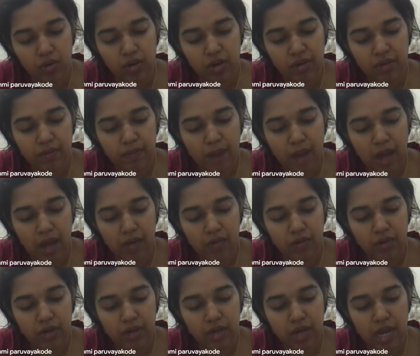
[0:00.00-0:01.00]
Only if
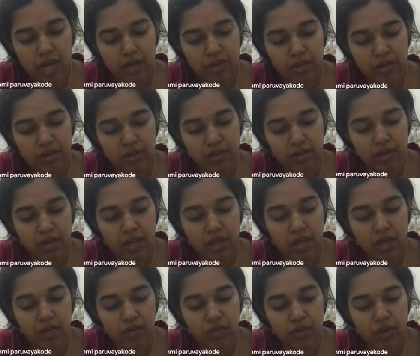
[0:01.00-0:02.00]
backward reaction is
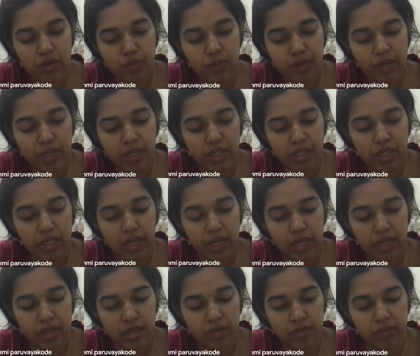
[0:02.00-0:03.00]
there, we will be taking
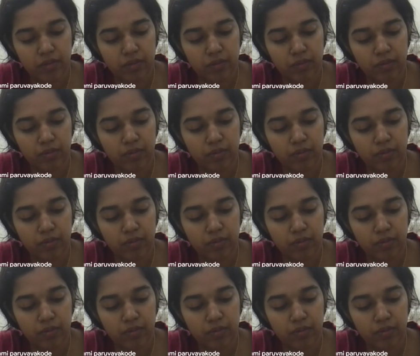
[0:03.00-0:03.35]
negative.